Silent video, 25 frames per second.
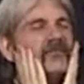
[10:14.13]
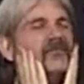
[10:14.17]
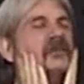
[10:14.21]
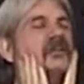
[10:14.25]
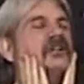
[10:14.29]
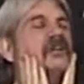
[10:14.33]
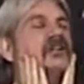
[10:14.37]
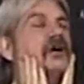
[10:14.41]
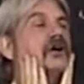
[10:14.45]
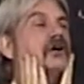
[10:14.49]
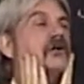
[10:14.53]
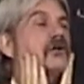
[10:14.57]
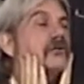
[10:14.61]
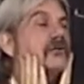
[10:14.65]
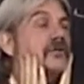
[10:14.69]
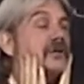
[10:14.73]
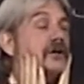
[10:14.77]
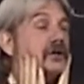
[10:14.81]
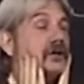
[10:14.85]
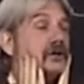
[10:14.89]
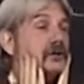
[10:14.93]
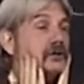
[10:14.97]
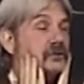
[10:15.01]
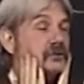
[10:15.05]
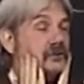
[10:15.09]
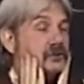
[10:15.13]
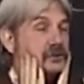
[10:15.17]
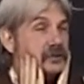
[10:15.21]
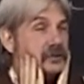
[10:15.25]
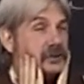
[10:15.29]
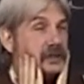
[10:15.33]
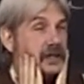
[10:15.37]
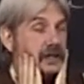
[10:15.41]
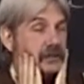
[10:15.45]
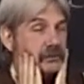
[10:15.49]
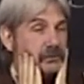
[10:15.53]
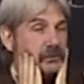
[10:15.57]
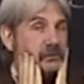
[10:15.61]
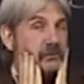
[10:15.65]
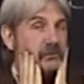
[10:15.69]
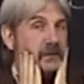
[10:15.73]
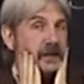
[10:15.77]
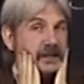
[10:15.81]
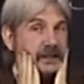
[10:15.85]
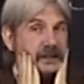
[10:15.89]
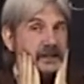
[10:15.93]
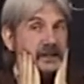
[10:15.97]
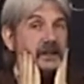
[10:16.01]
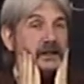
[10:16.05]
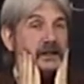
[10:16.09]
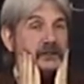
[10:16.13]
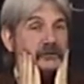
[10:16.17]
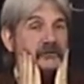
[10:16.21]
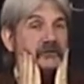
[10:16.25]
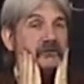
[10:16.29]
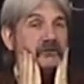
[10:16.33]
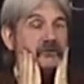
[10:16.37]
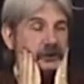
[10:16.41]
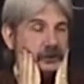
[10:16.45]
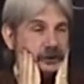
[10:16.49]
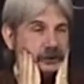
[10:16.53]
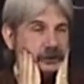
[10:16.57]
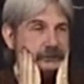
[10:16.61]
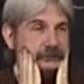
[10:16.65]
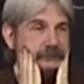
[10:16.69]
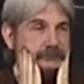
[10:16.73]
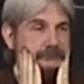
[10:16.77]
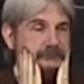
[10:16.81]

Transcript: if we know those, they will make us free.